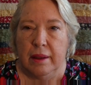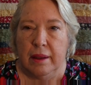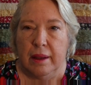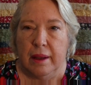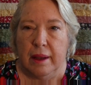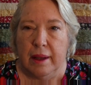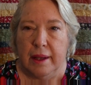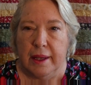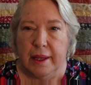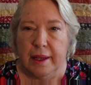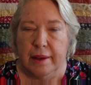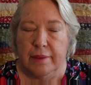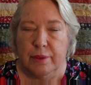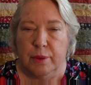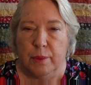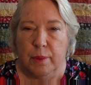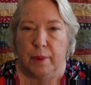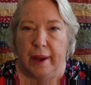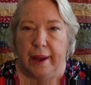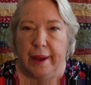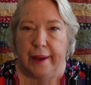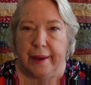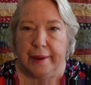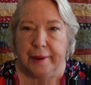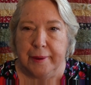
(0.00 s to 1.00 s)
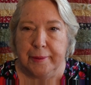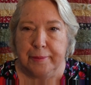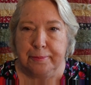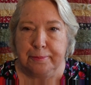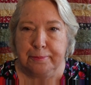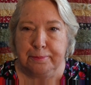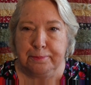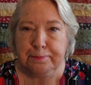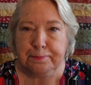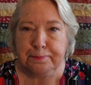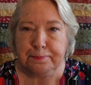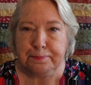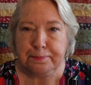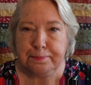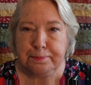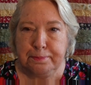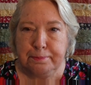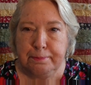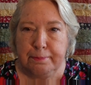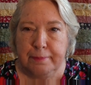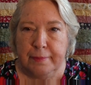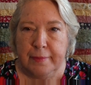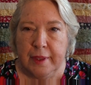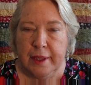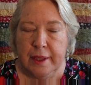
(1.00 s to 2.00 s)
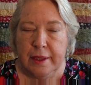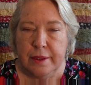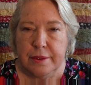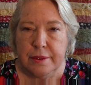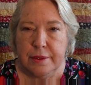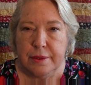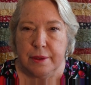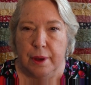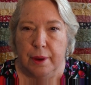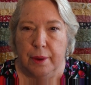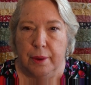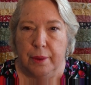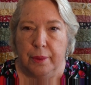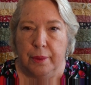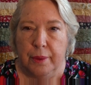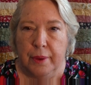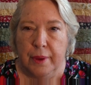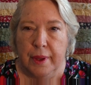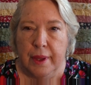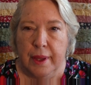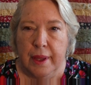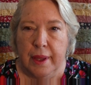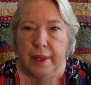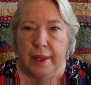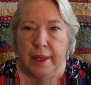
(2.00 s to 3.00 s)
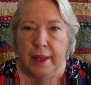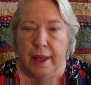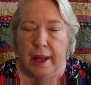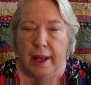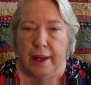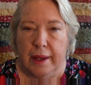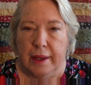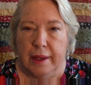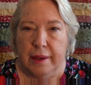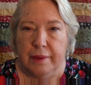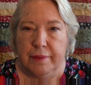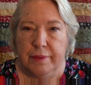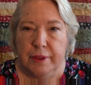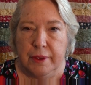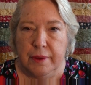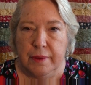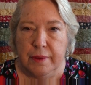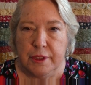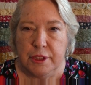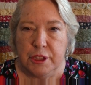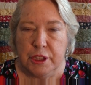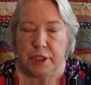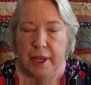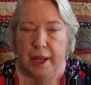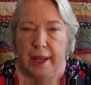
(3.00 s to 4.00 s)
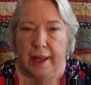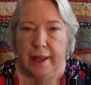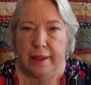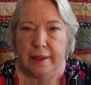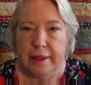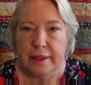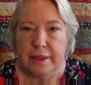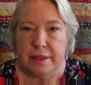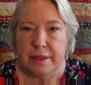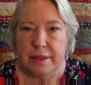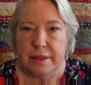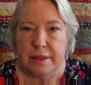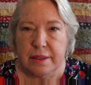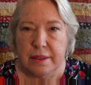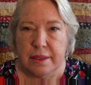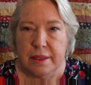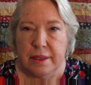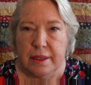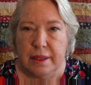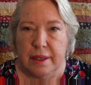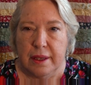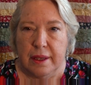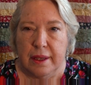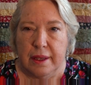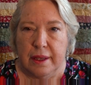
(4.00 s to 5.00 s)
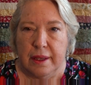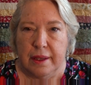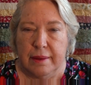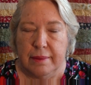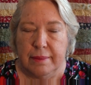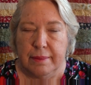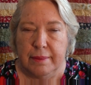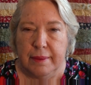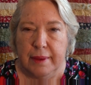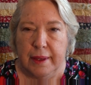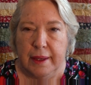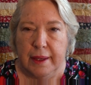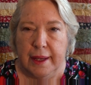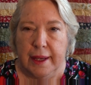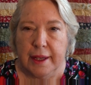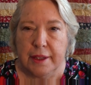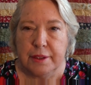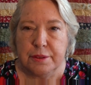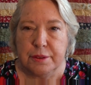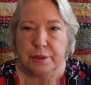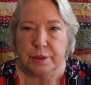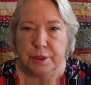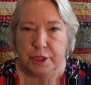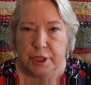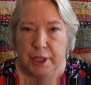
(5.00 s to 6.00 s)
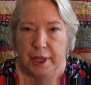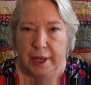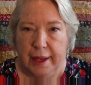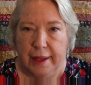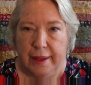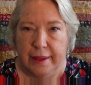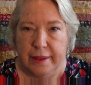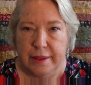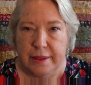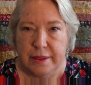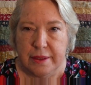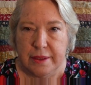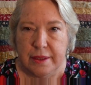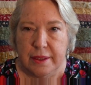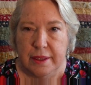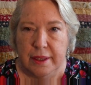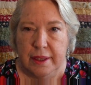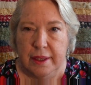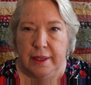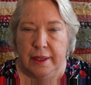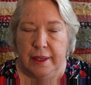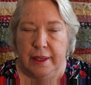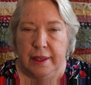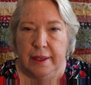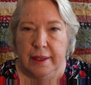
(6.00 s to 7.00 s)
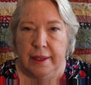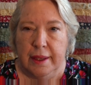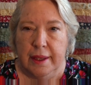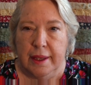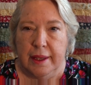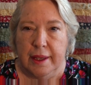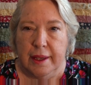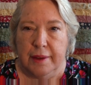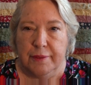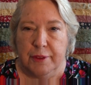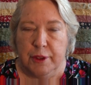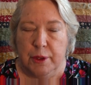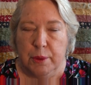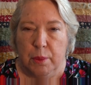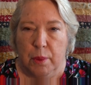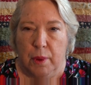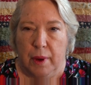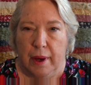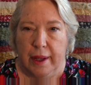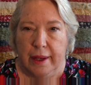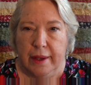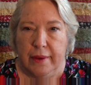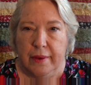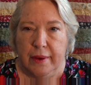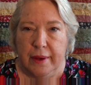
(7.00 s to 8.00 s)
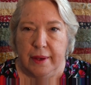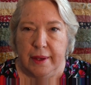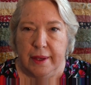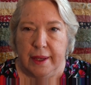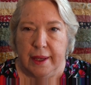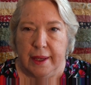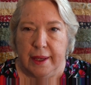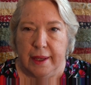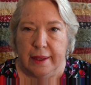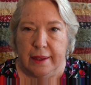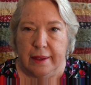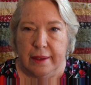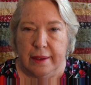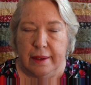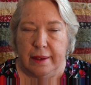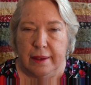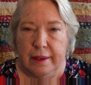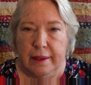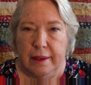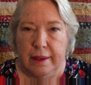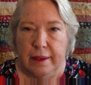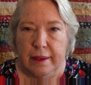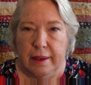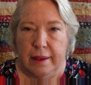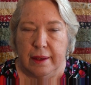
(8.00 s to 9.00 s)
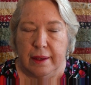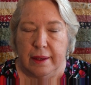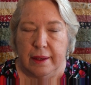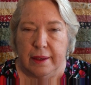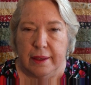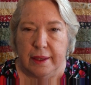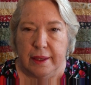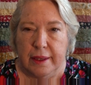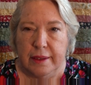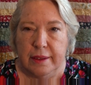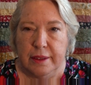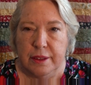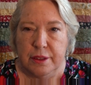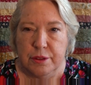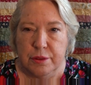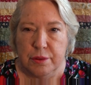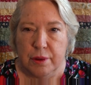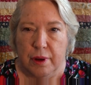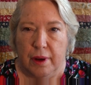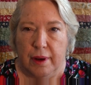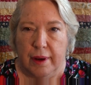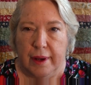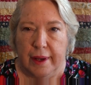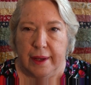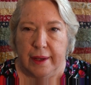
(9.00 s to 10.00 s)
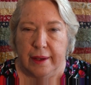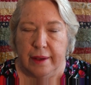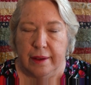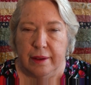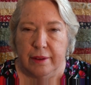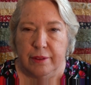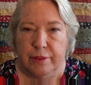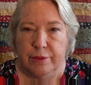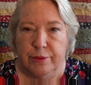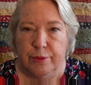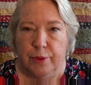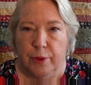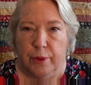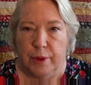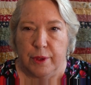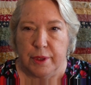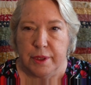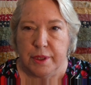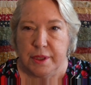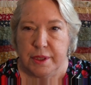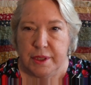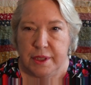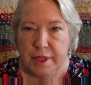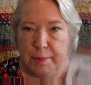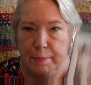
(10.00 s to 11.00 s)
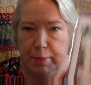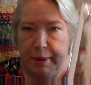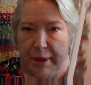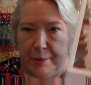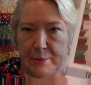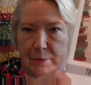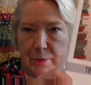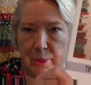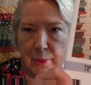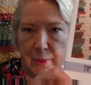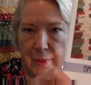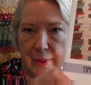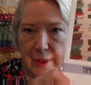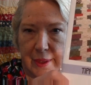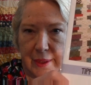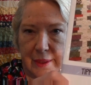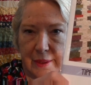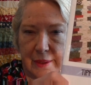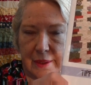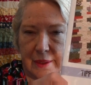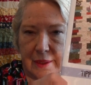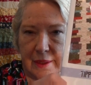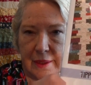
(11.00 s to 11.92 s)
a giveaway. So I'll give you a chance, an extra chance. If you want to get in the drawing for Tipping Point,